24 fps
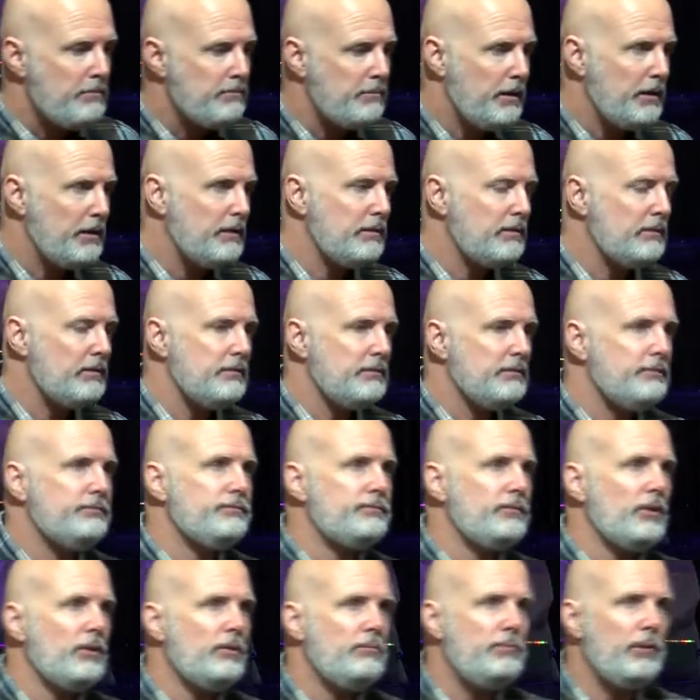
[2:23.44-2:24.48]
but
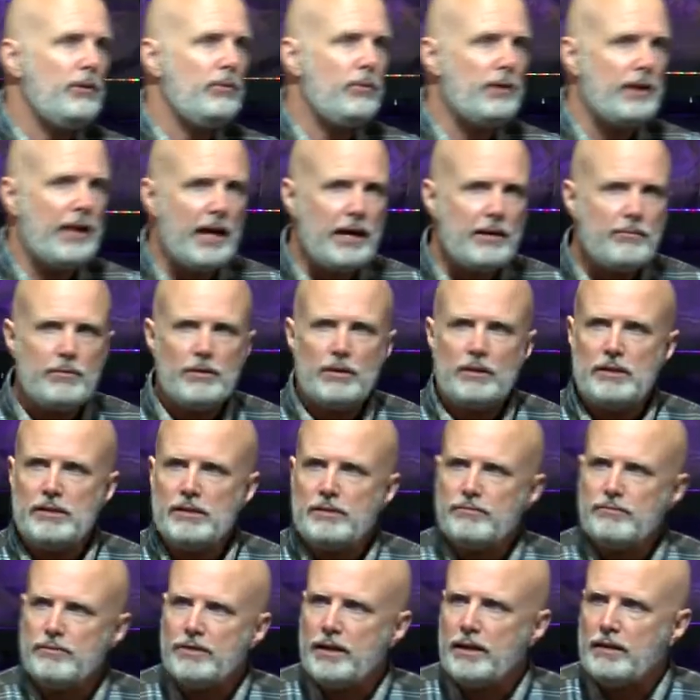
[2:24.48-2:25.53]
but what I
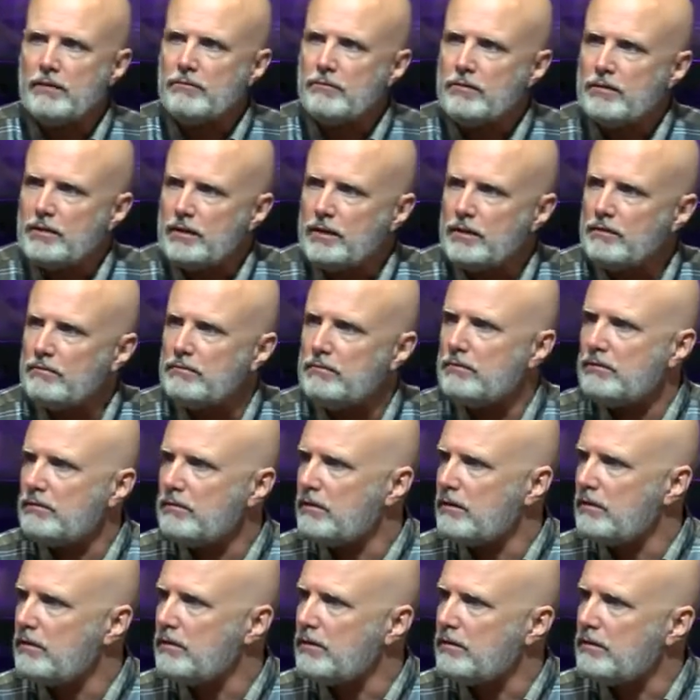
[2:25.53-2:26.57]
believe that that
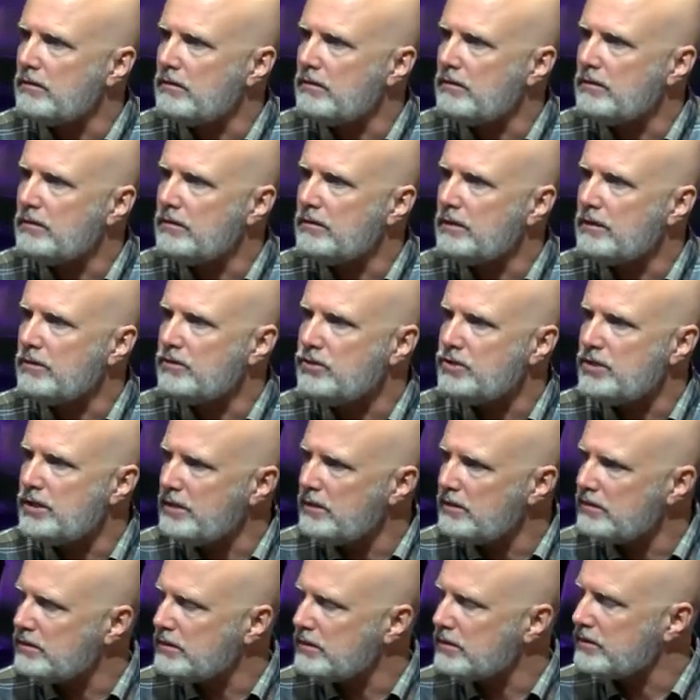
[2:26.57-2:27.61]
uh, that
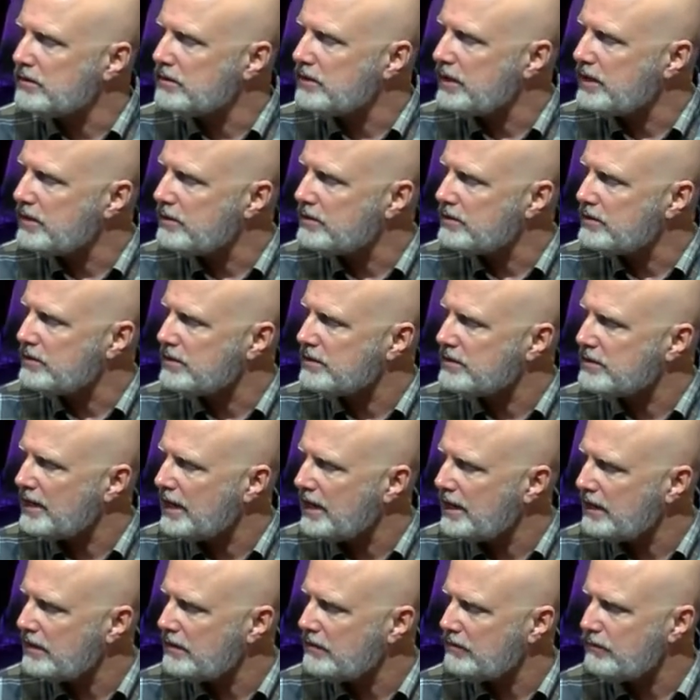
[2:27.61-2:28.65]
Jesus has
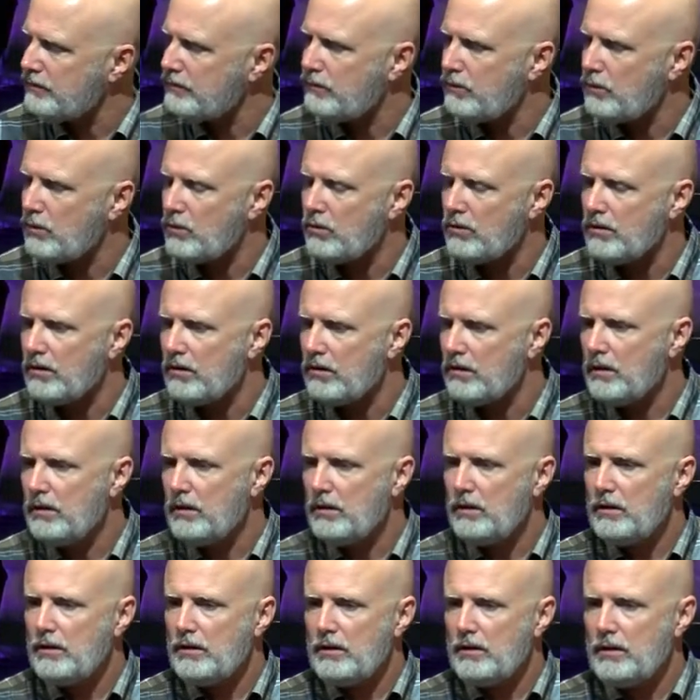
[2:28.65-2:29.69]
designed for
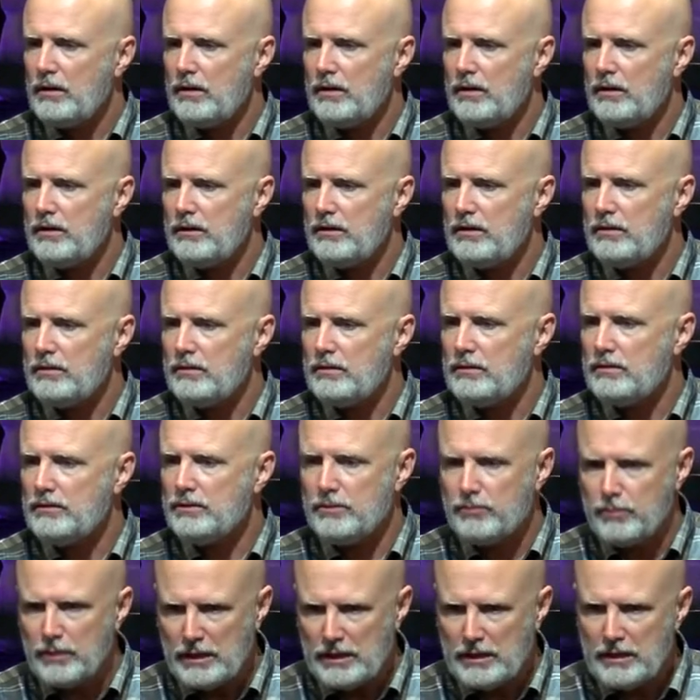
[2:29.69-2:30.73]
uh,
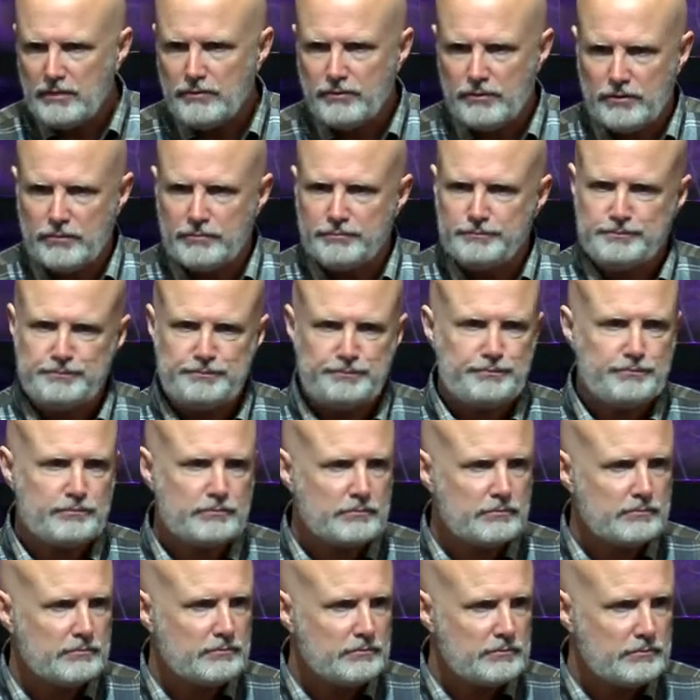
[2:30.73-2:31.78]
the believer
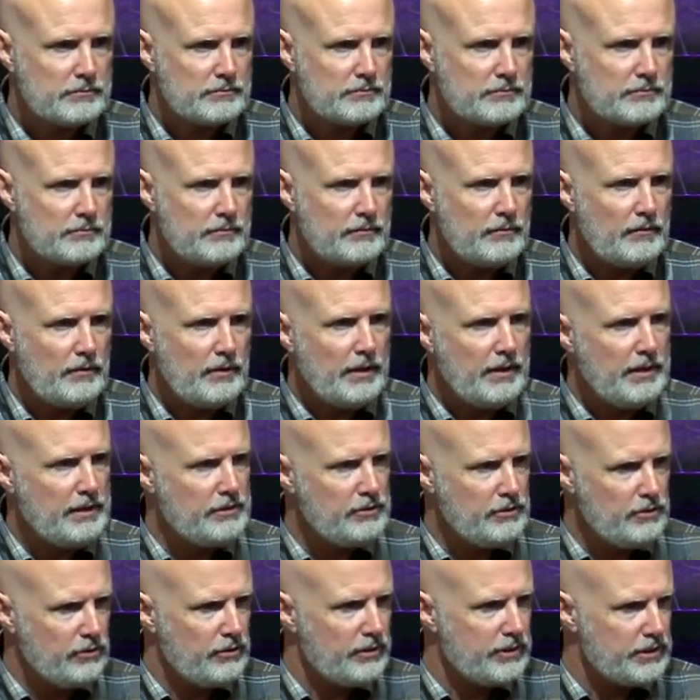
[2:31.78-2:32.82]

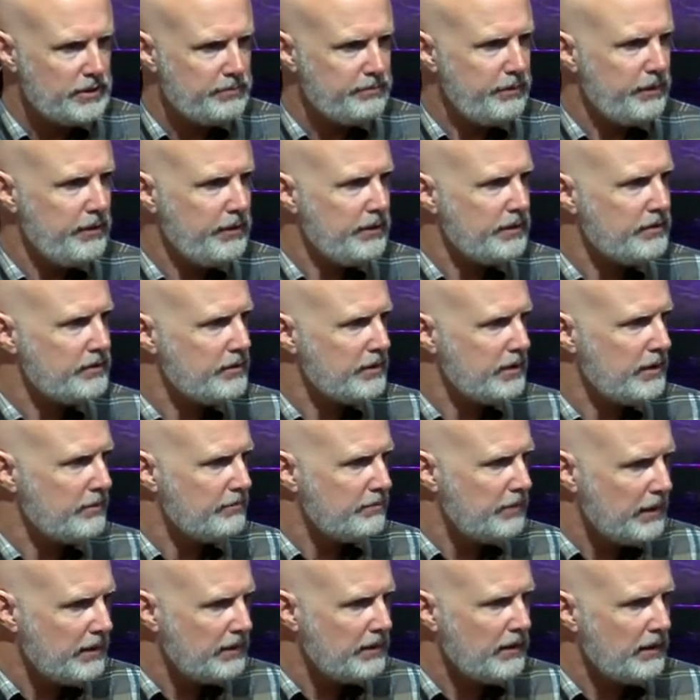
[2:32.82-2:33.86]
is to experience the
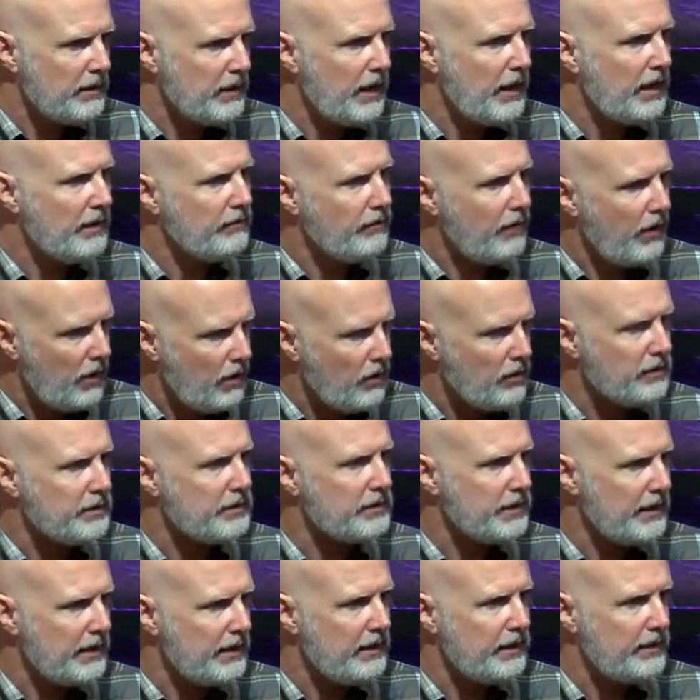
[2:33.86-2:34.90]
abundant life all the
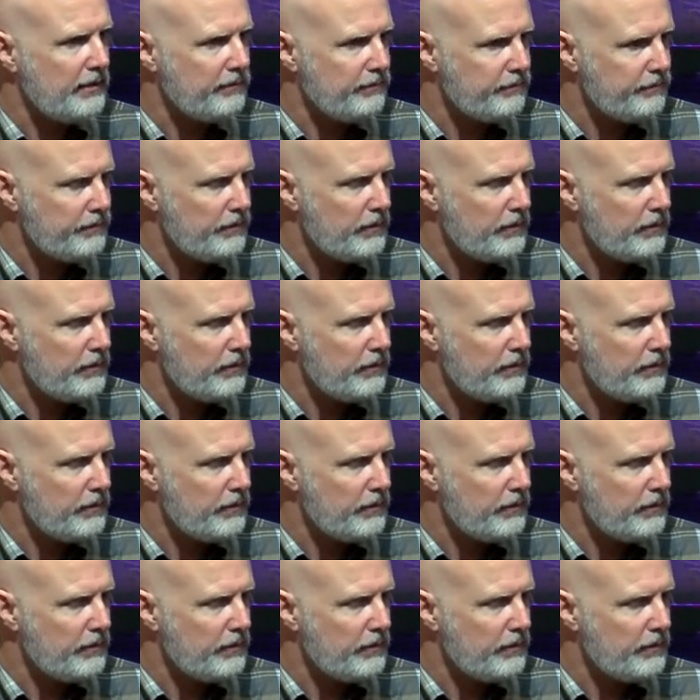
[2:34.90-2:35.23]
time